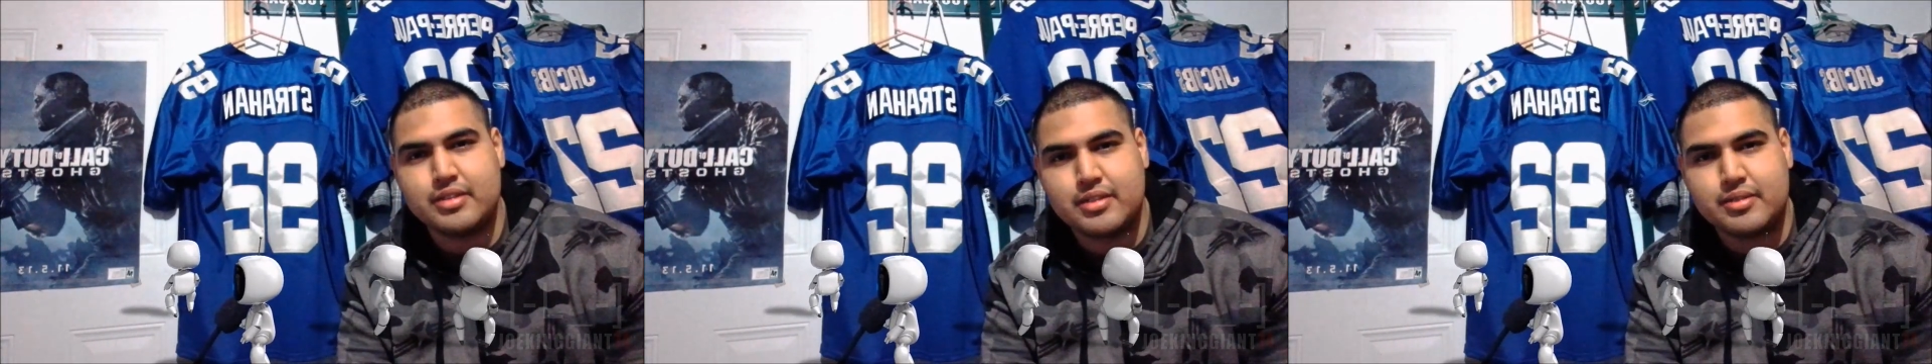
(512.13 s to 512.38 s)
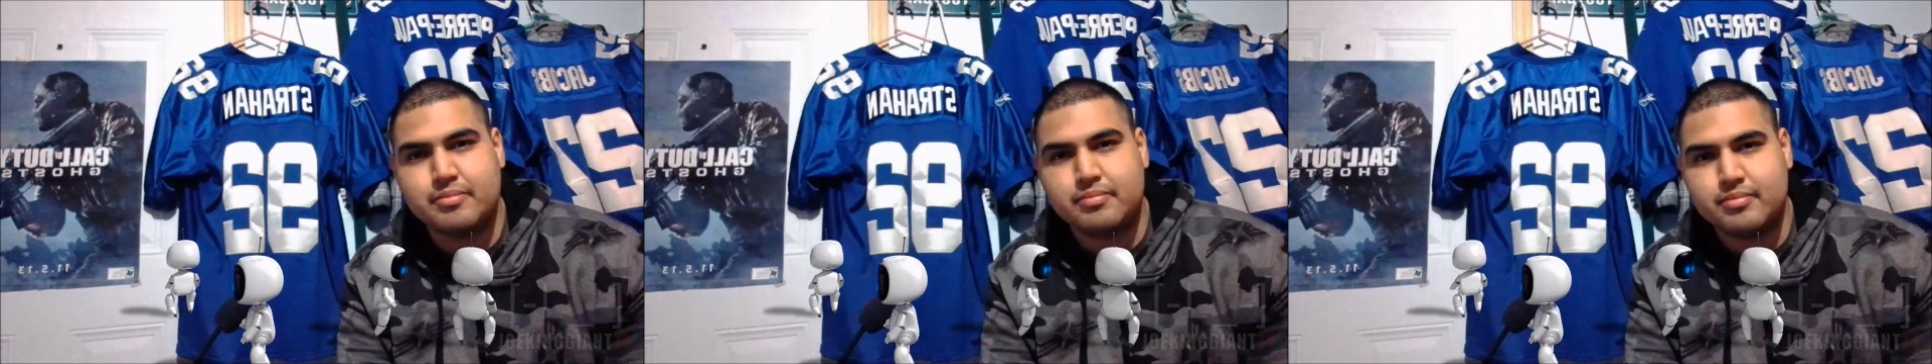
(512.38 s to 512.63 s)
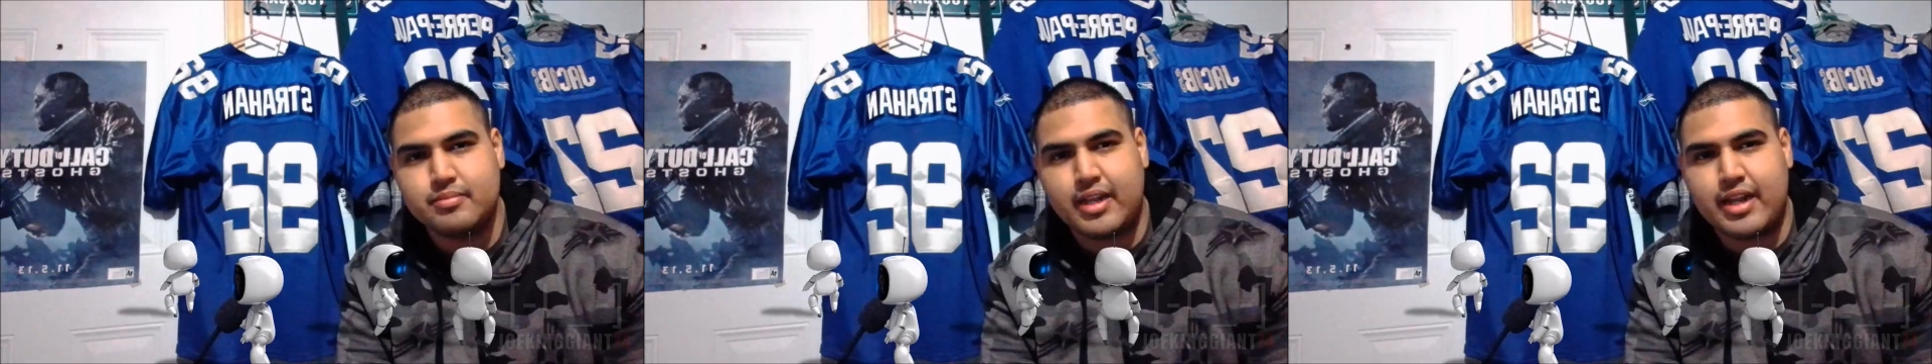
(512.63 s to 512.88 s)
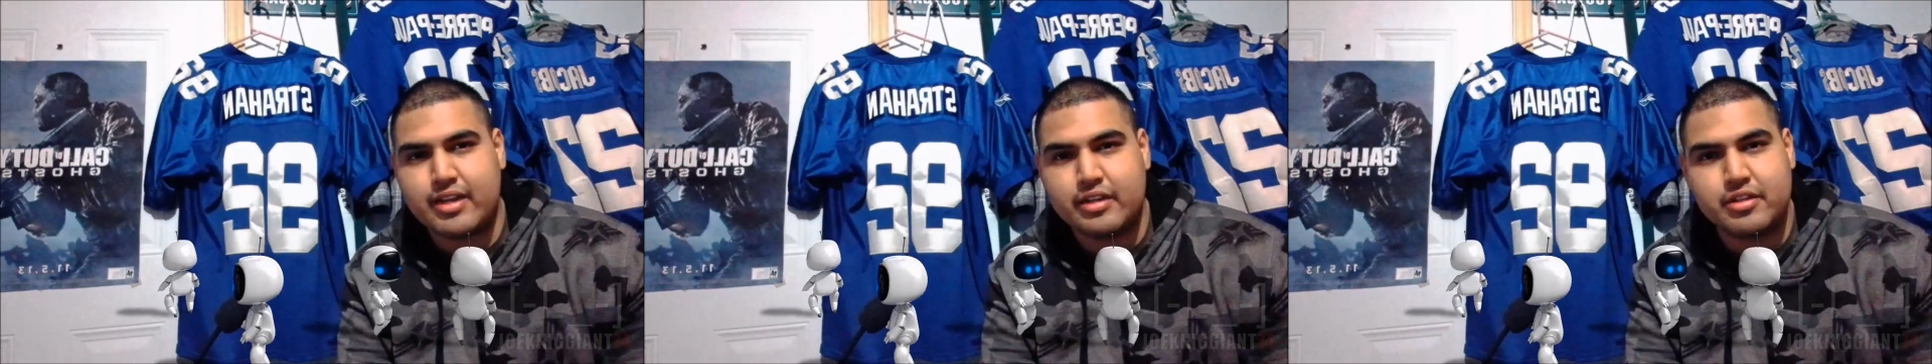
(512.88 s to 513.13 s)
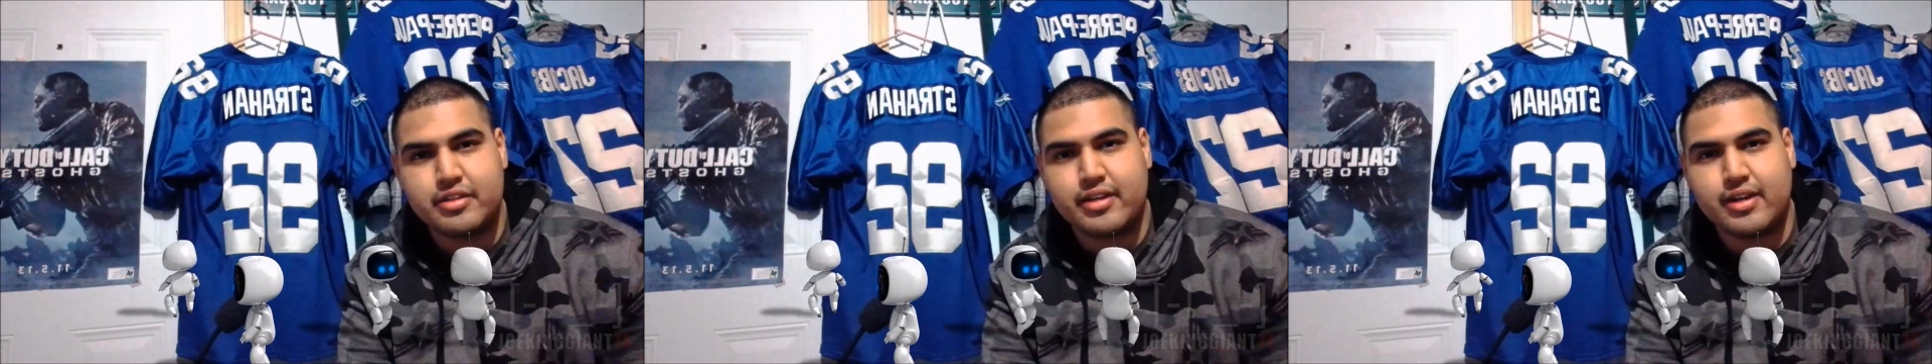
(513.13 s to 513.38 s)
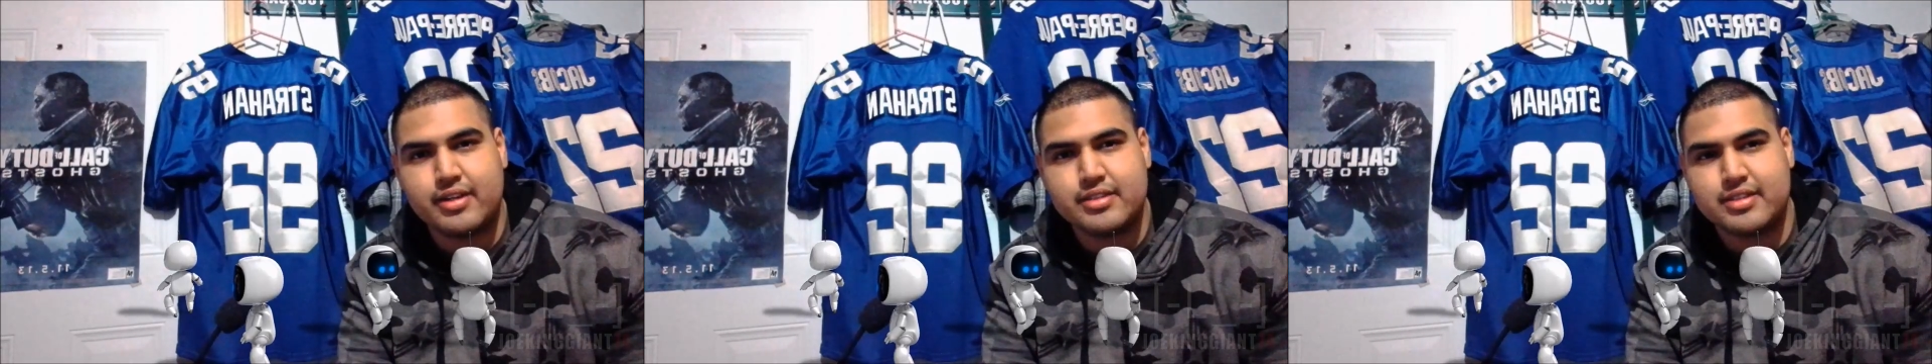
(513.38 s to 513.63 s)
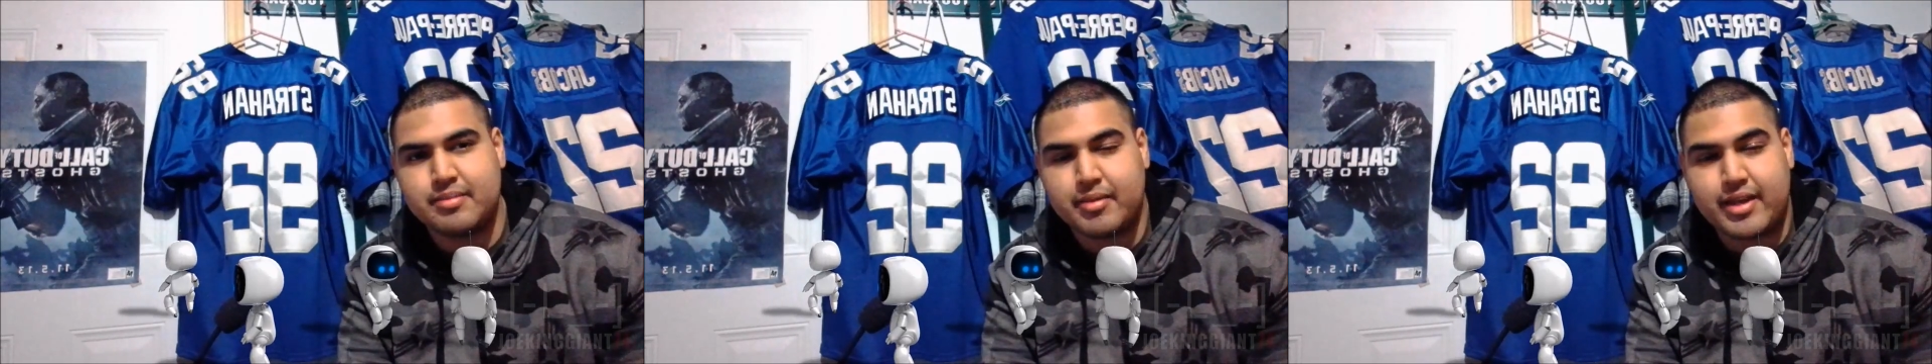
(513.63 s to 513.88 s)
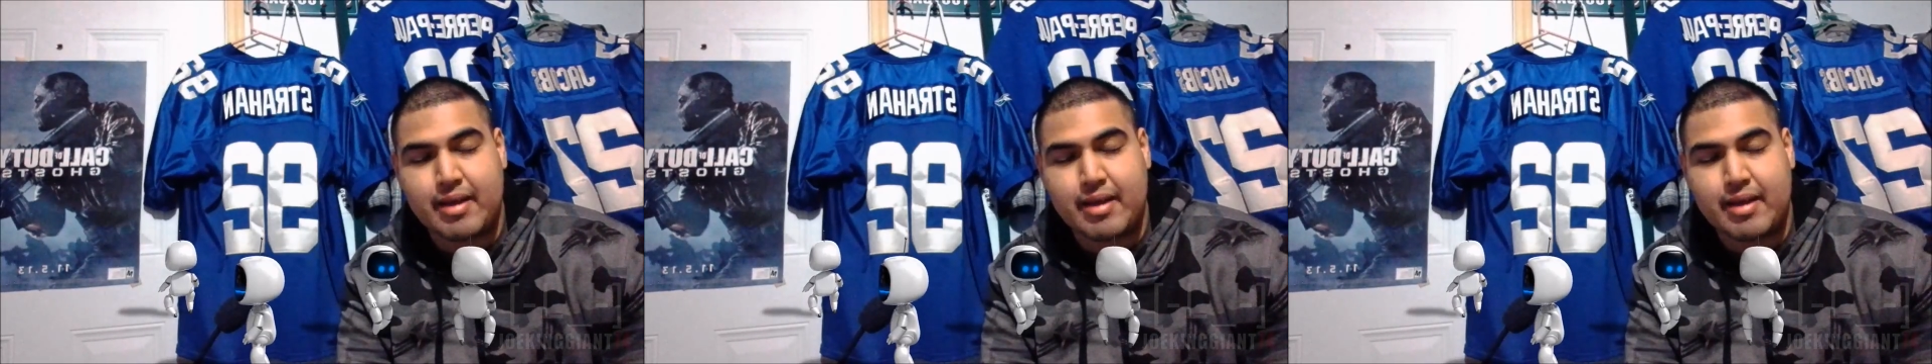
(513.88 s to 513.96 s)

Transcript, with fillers: You know, I like underdogs, and I'm